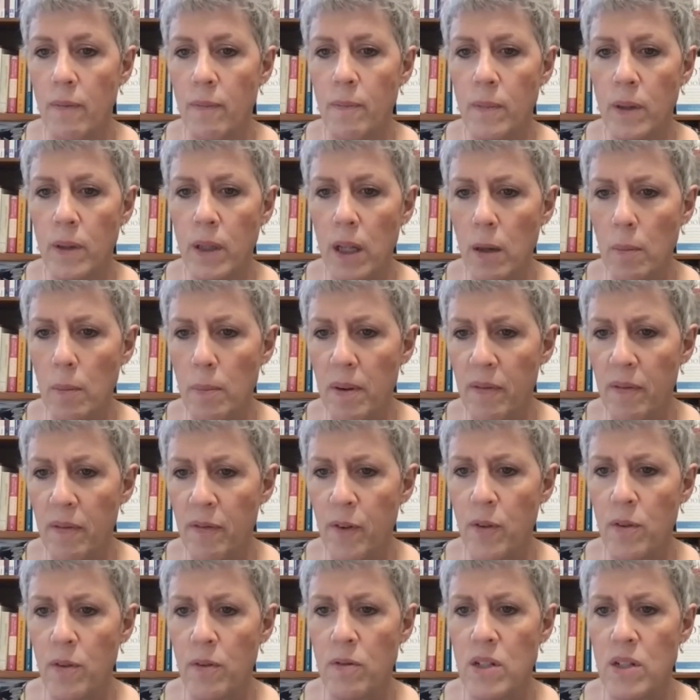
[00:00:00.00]
little bit
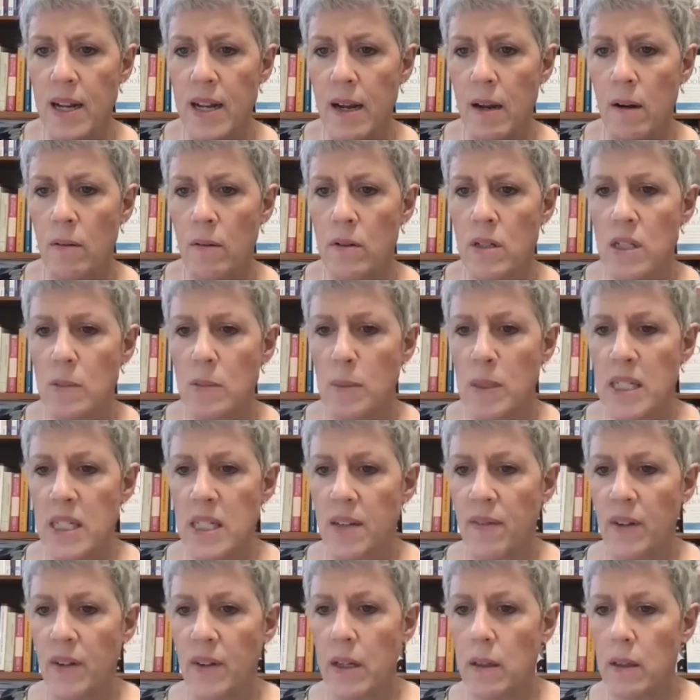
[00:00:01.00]
further down,
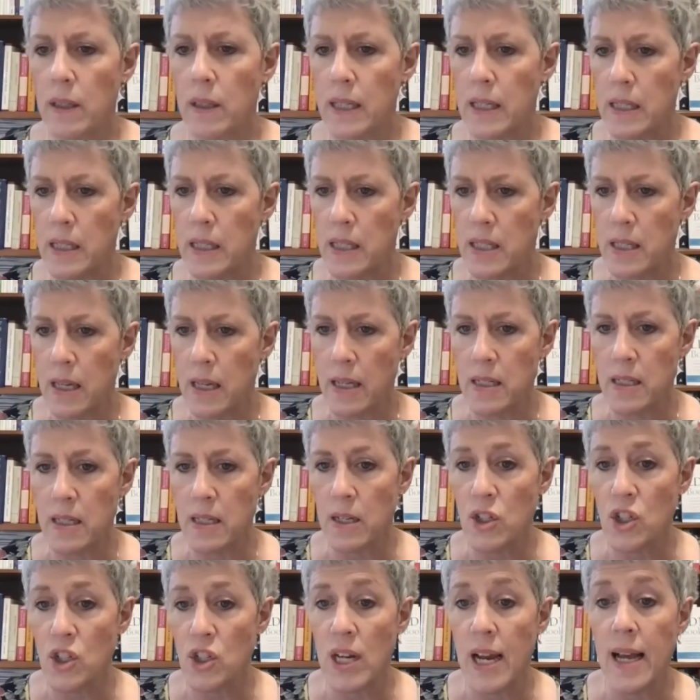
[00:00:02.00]
specifically says
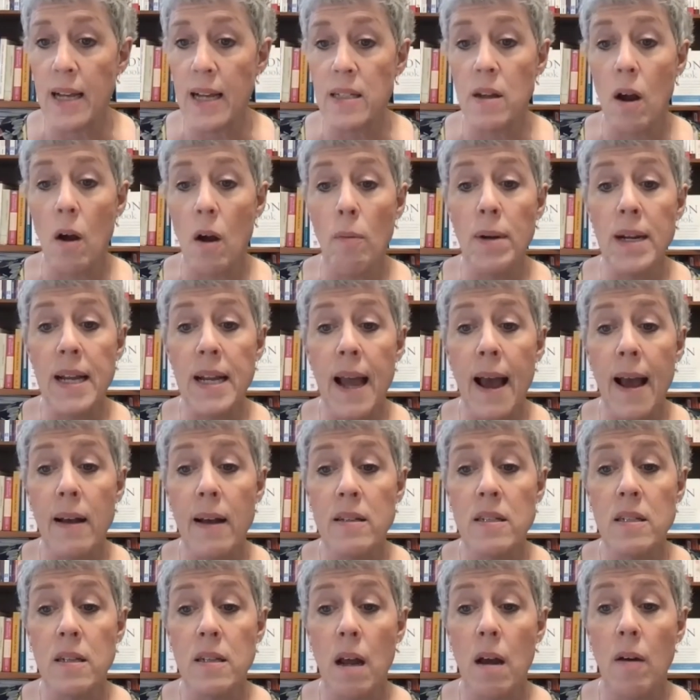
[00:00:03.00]
that she has already
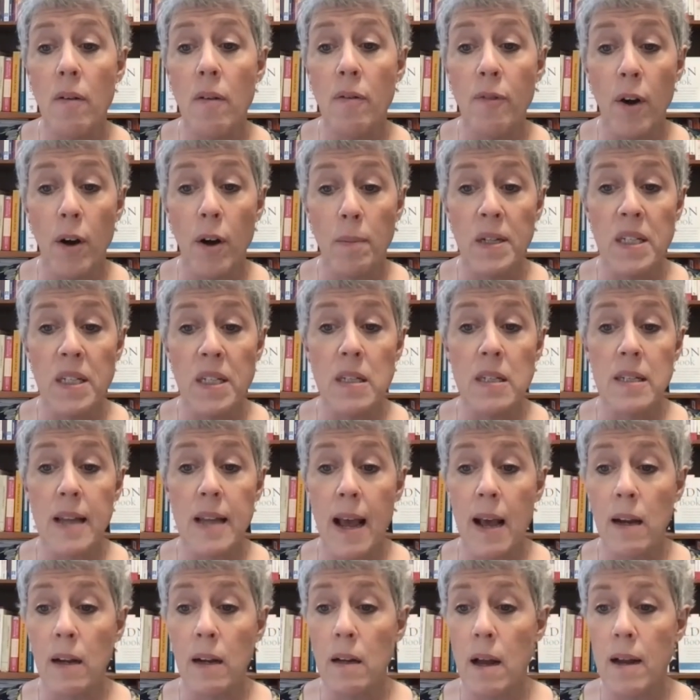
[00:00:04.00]
asked a pharmacist
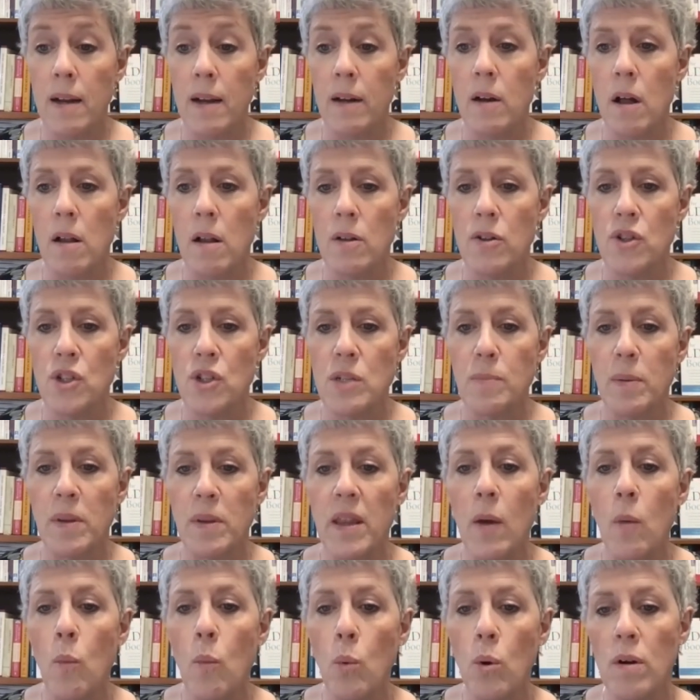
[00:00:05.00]
and a gynecologist, but
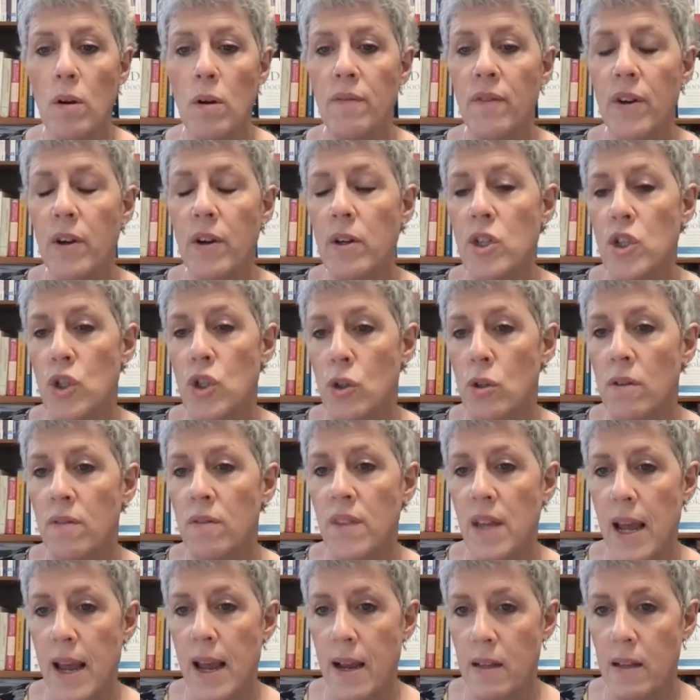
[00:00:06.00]
they weren't very sure of
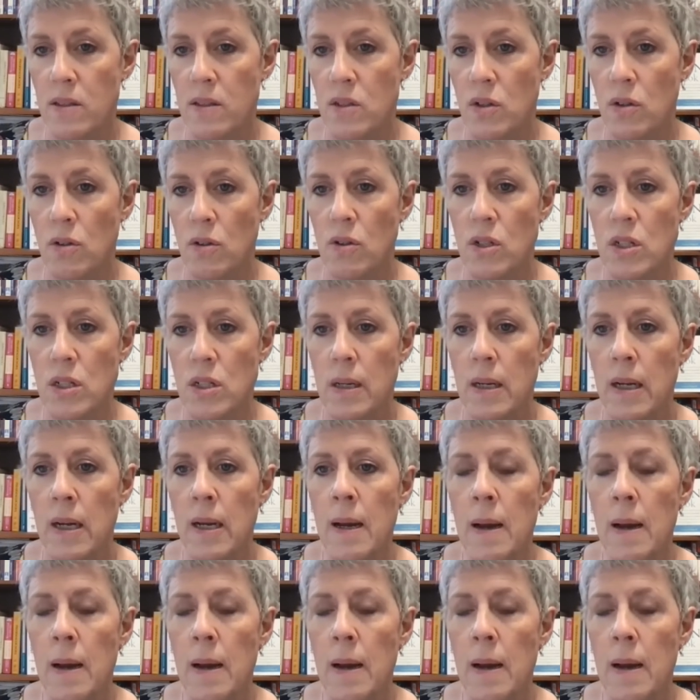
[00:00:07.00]
the answers.